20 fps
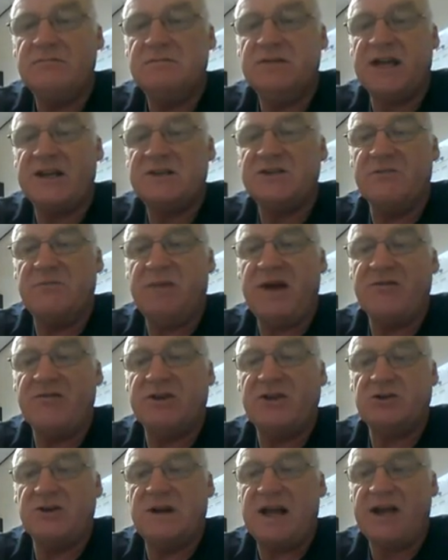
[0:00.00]
next to the Perry
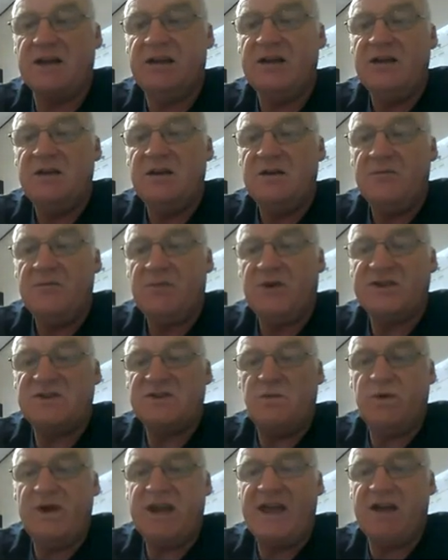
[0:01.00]
track, because
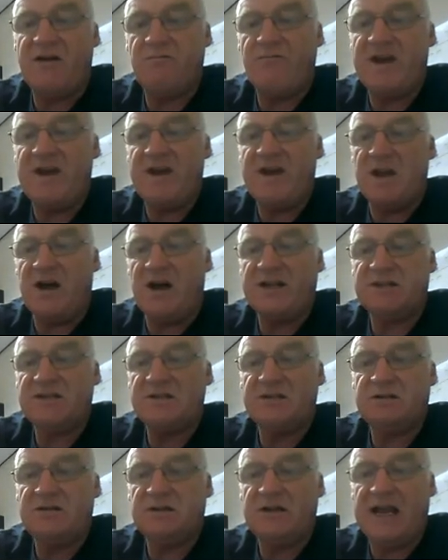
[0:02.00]
if we get
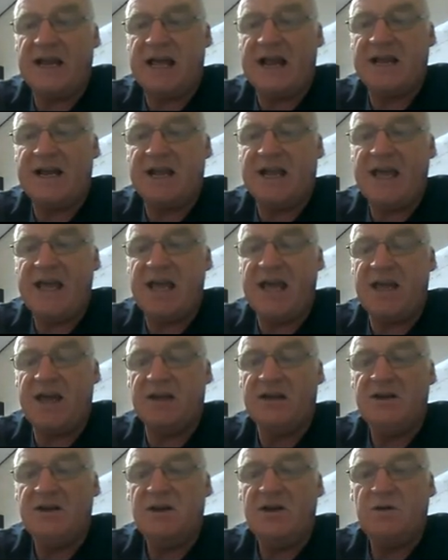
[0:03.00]
relights landing here,